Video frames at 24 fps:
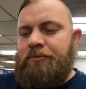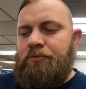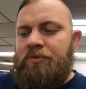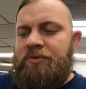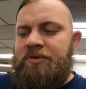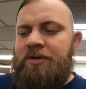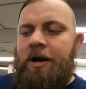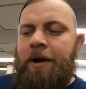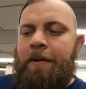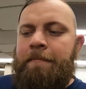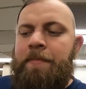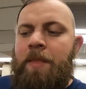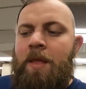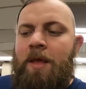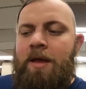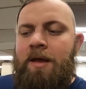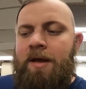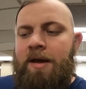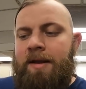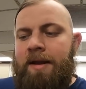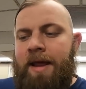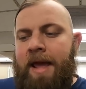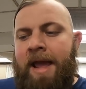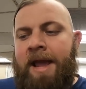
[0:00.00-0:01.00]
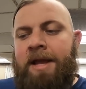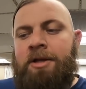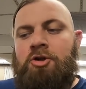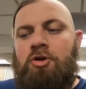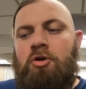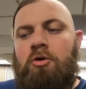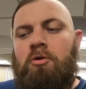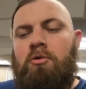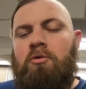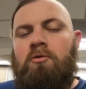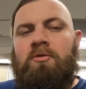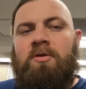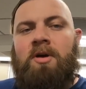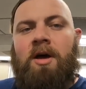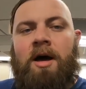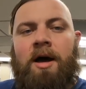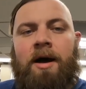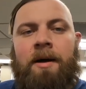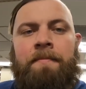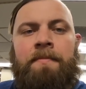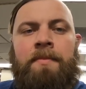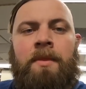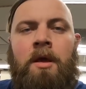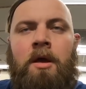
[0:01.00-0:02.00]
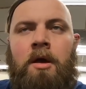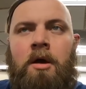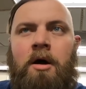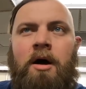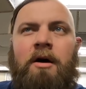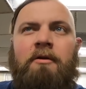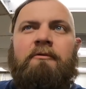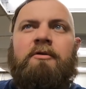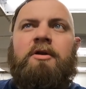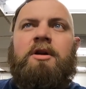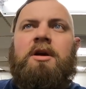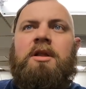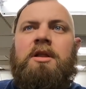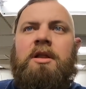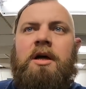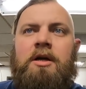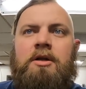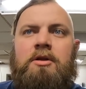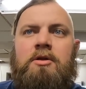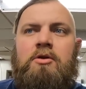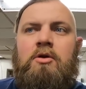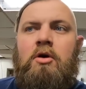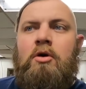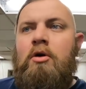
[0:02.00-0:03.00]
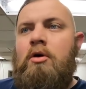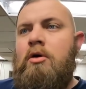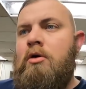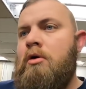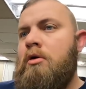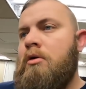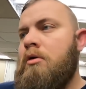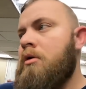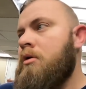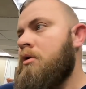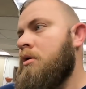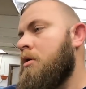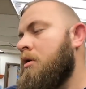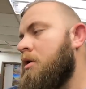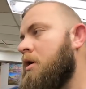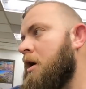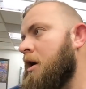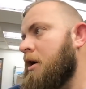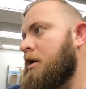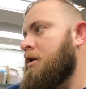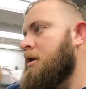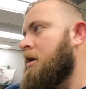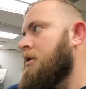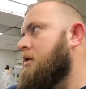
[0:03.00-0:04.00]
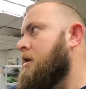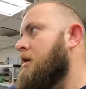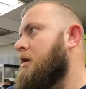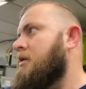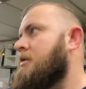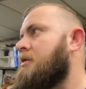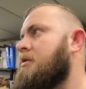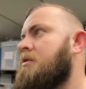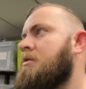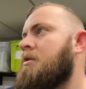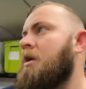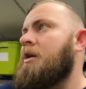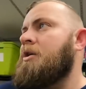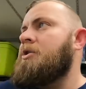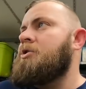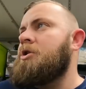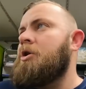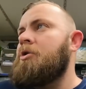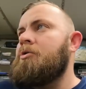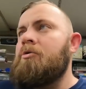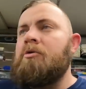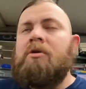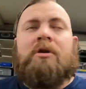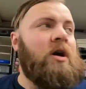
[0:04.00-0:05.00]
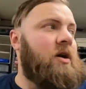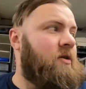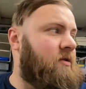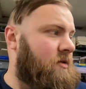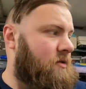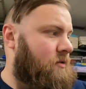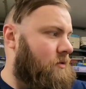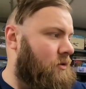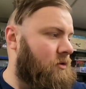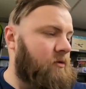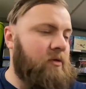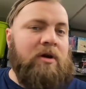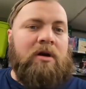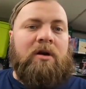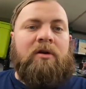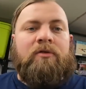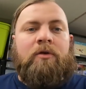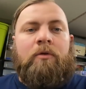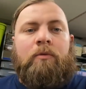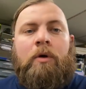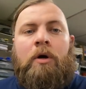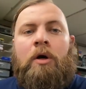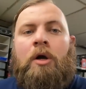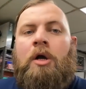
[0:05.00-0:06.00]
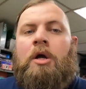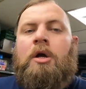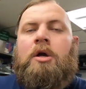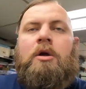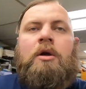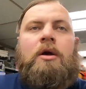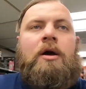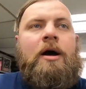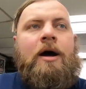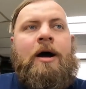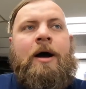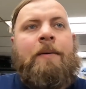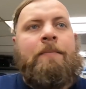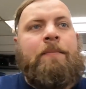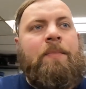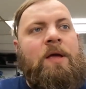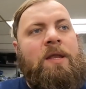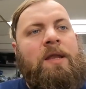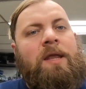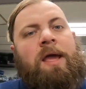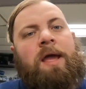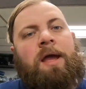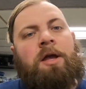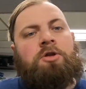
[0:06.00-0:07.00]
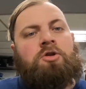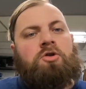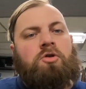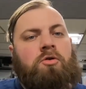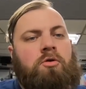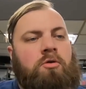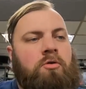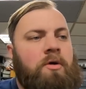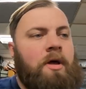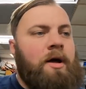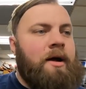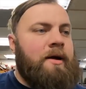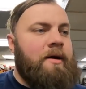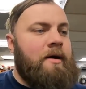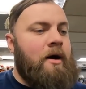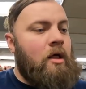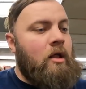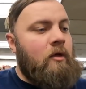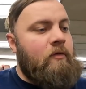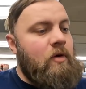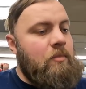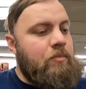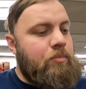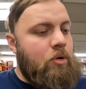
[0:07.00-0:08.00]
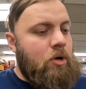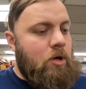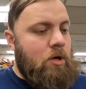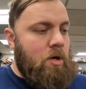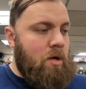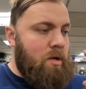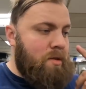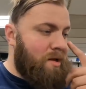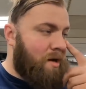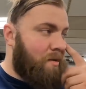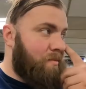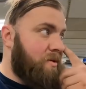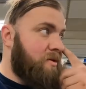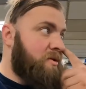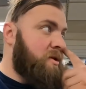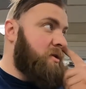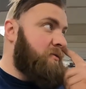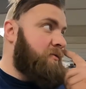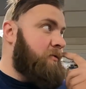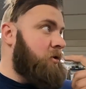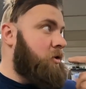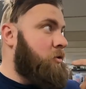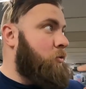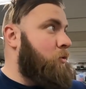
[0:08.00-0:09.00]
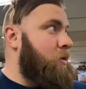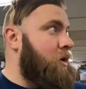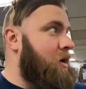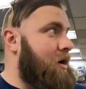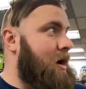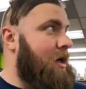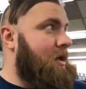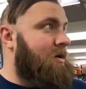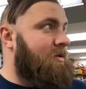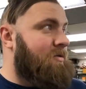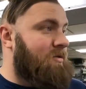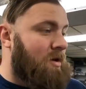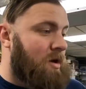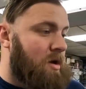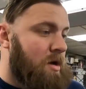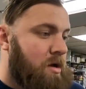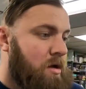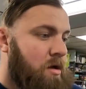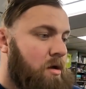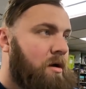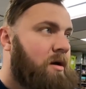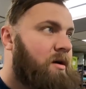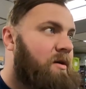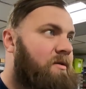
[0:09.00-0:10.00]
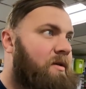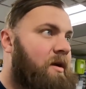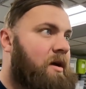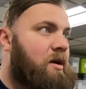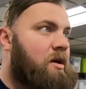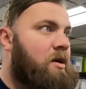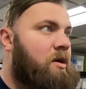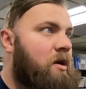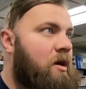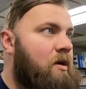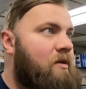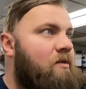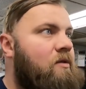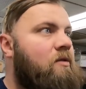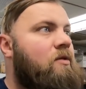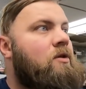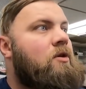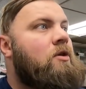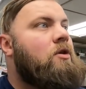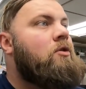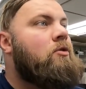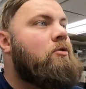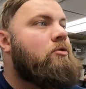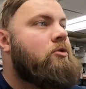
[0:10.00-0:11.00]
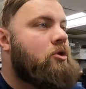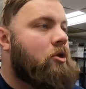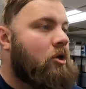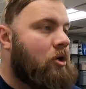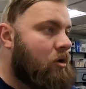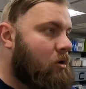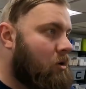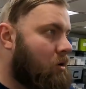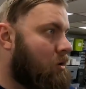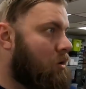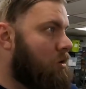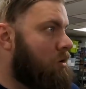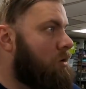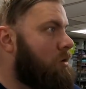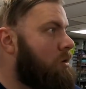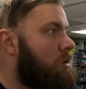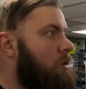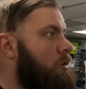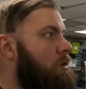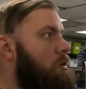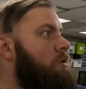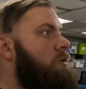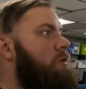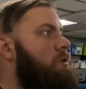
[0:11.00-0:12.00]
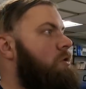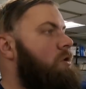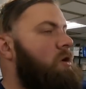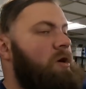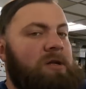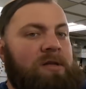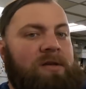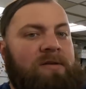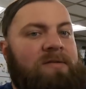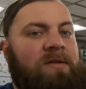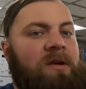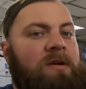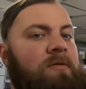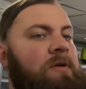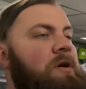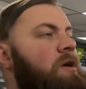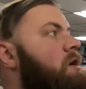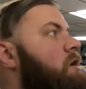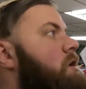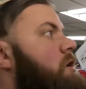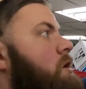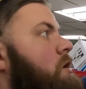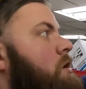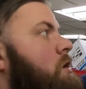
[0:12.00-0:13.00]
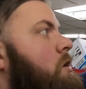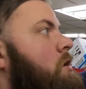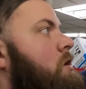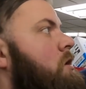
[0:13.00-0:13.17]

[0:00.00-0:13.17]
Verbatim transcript: It was uh, an angel's, uh, a really like tall, I, can, I think I can show it to you guys. It's over here somewhere. Um, an angel uh, coloring book that I'm listing for $20. It's like, it's huge. Look at this thing right here.